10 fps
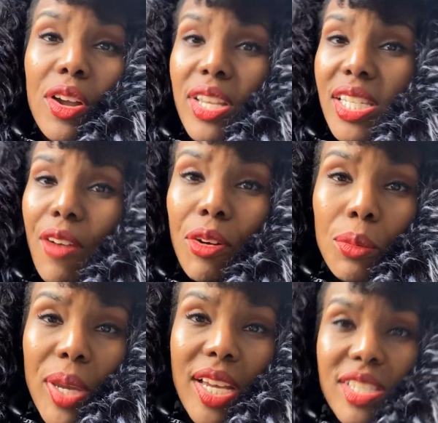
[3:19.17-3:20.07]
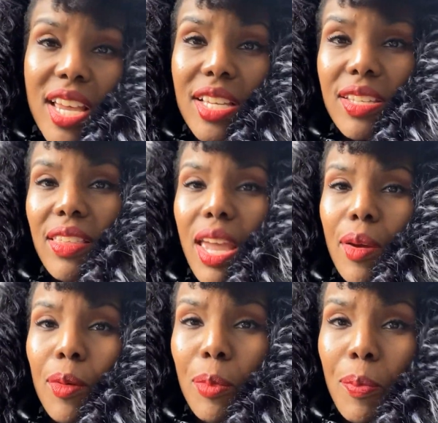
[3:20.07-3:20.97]
several weeks as they
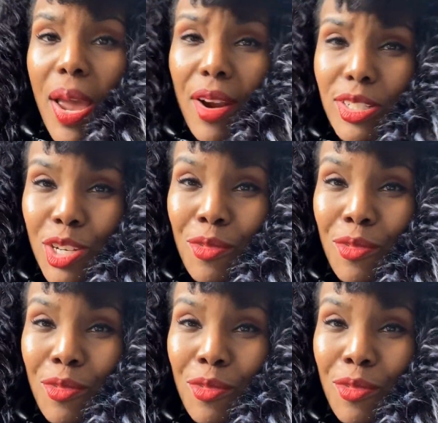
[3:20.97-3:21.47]
were preparing to